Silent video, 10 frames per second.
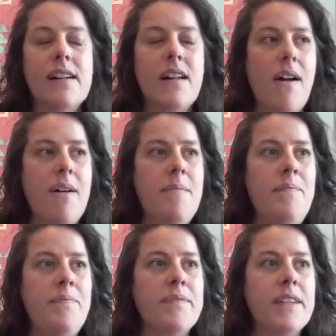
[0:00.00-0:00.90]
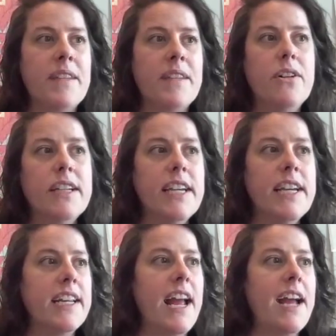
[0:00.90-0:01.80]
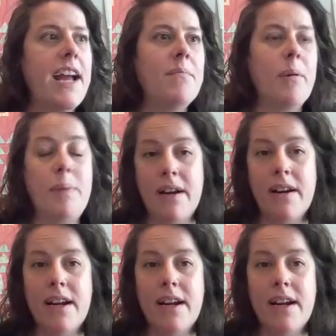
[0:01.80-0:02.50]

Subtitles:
cook it and prepare